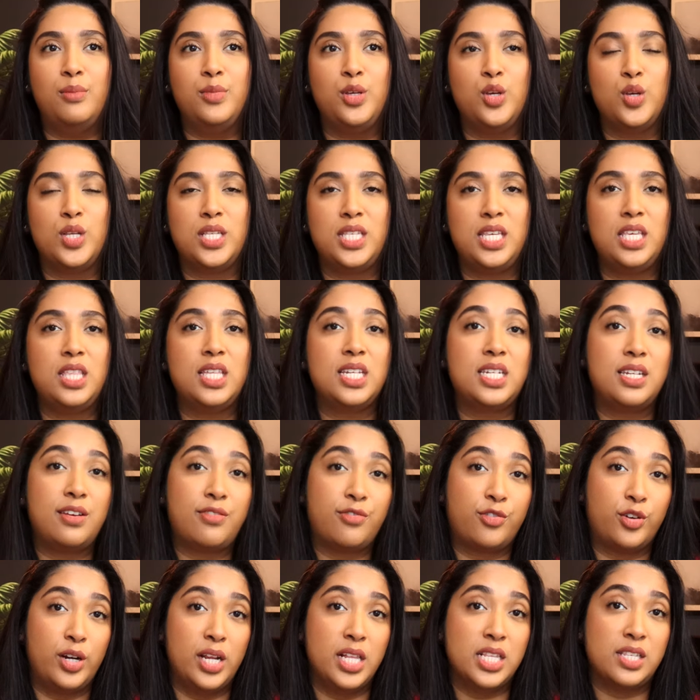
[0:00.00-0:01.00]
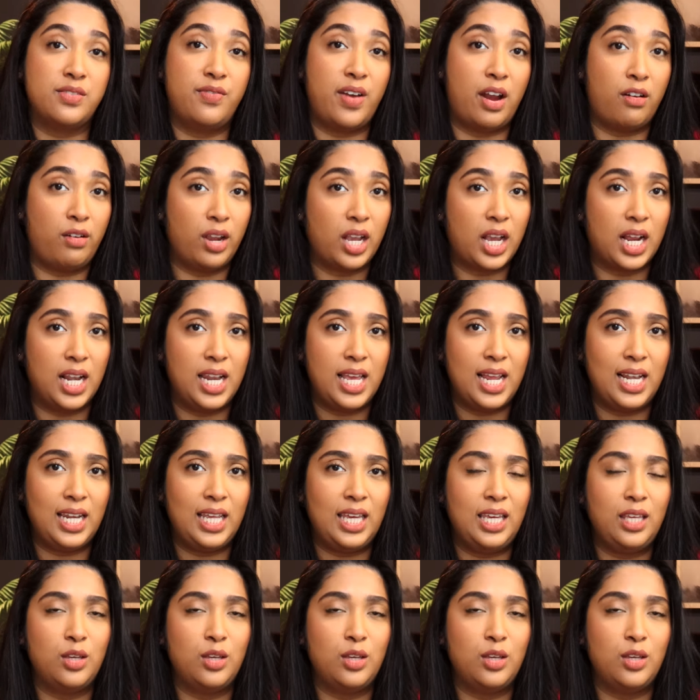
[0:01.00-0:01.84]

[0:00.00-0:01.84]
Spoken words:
You see the difference very clearly.